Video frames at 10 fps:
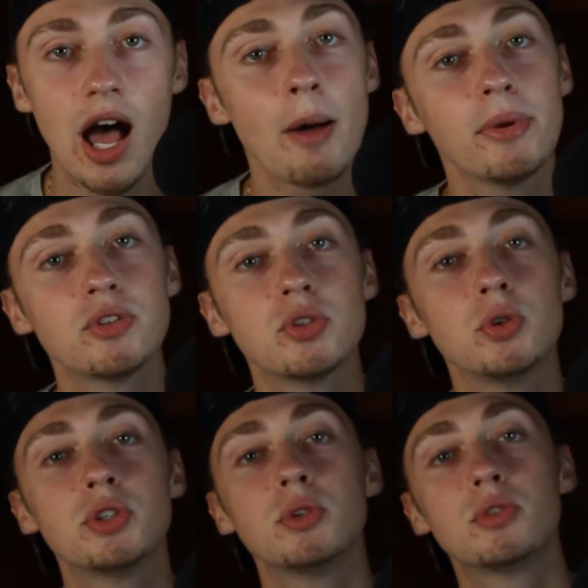I'll be
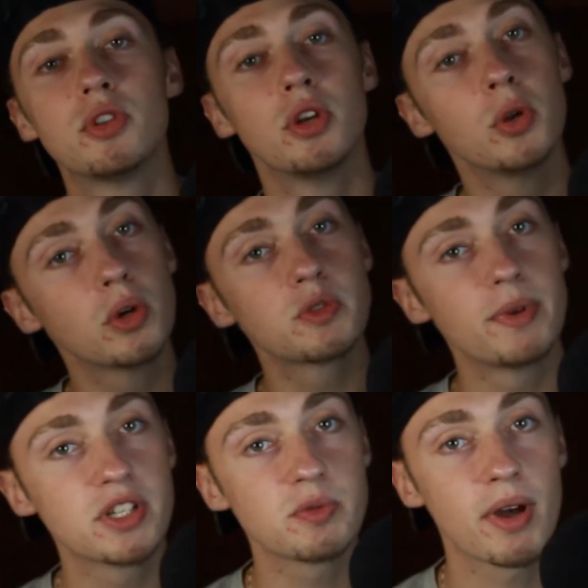introducing you to the newest
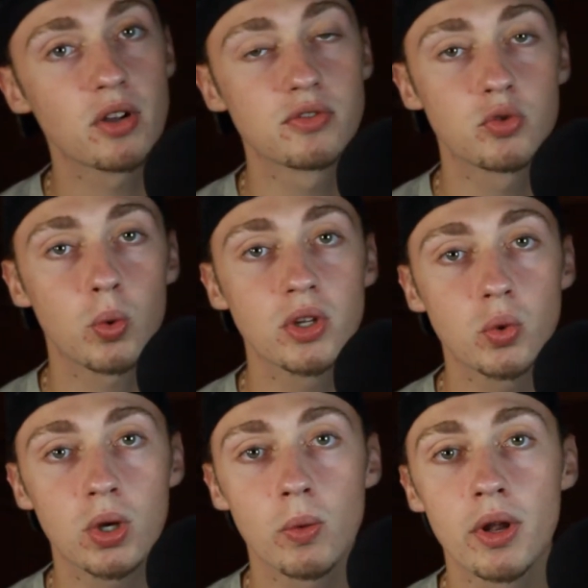business models of
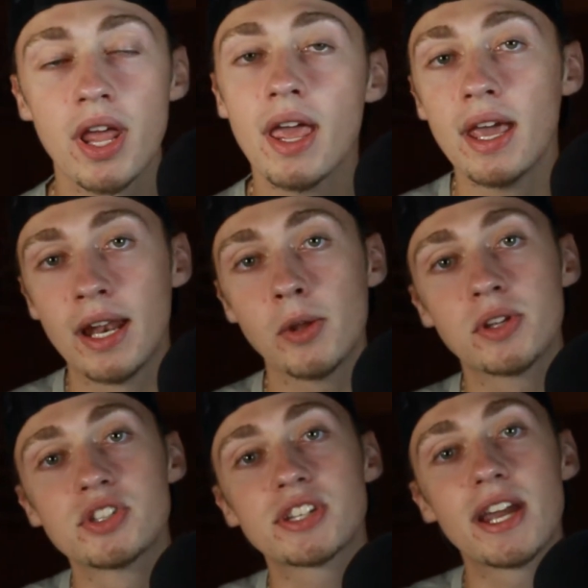2021 and how you
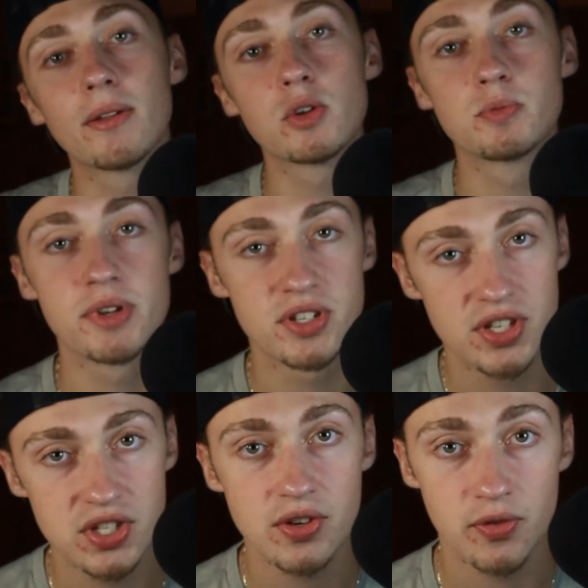can scale those
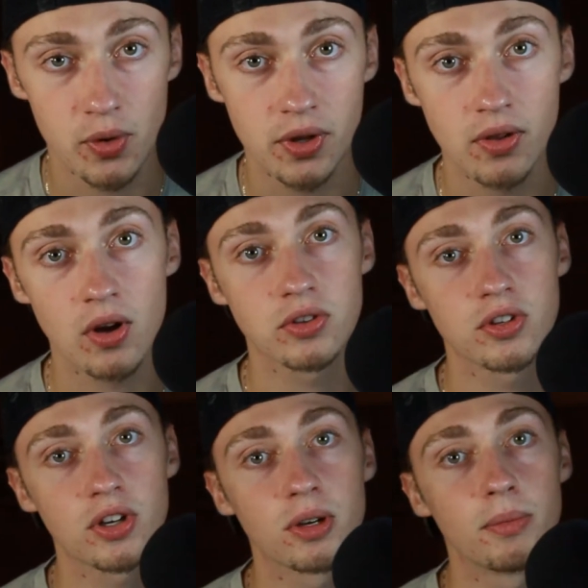businesses for the long
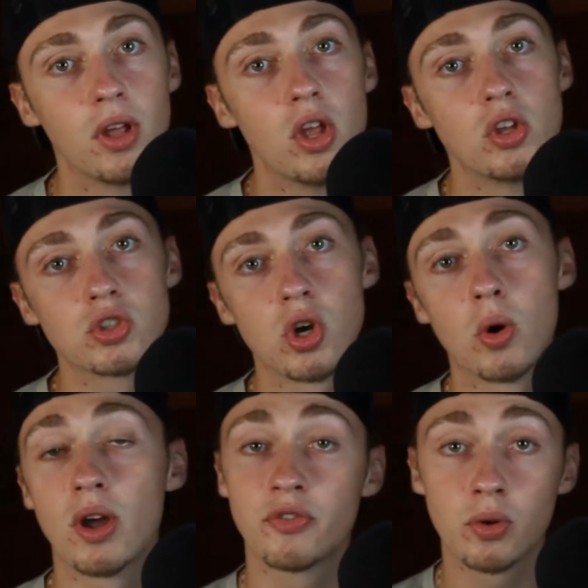term.
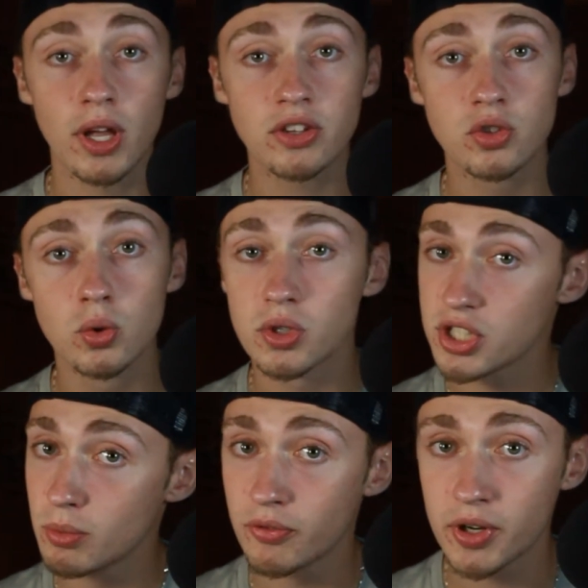So if you'd like to
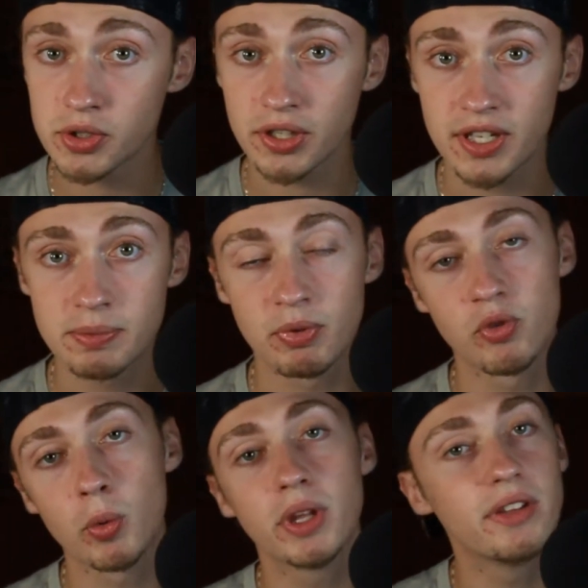see more videos like this
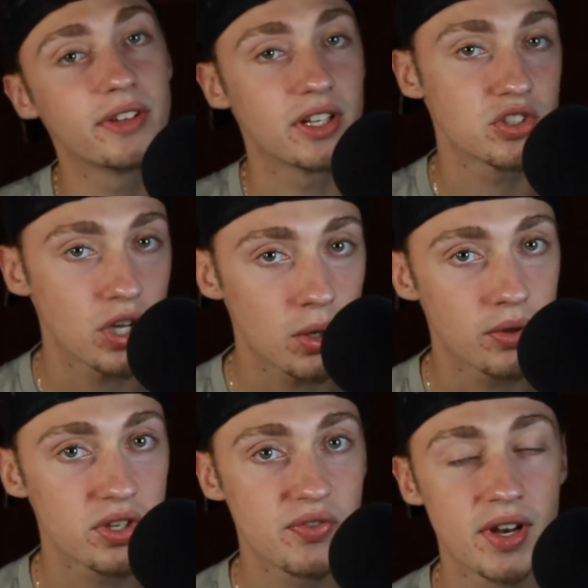before we even get started with
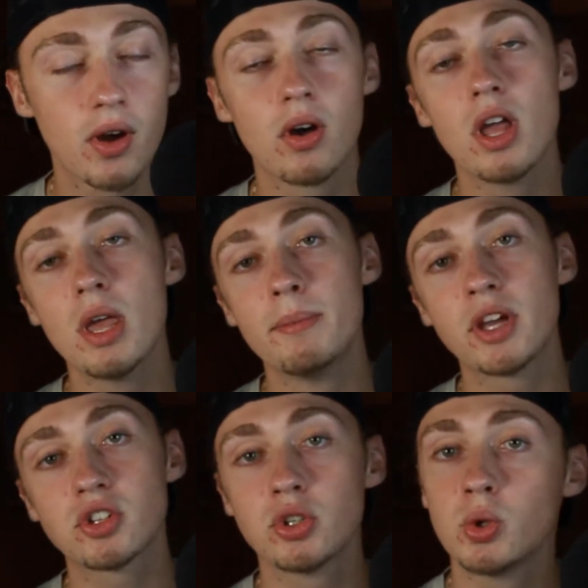this video,
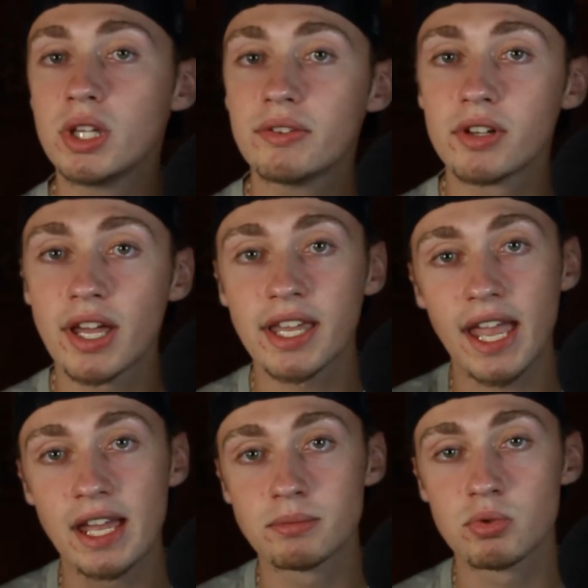make sure you leave a like
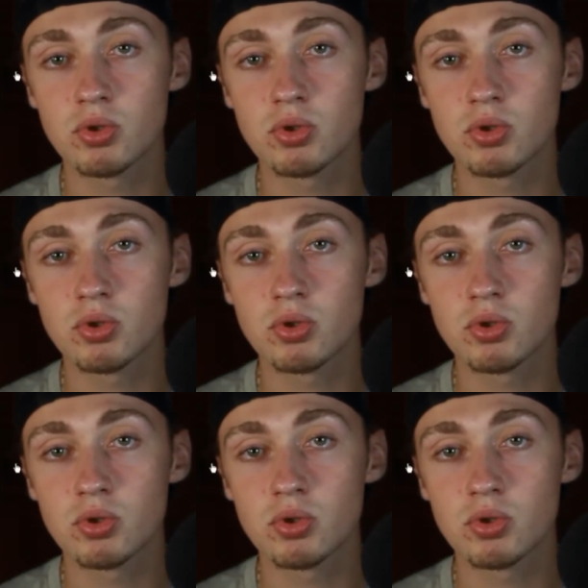and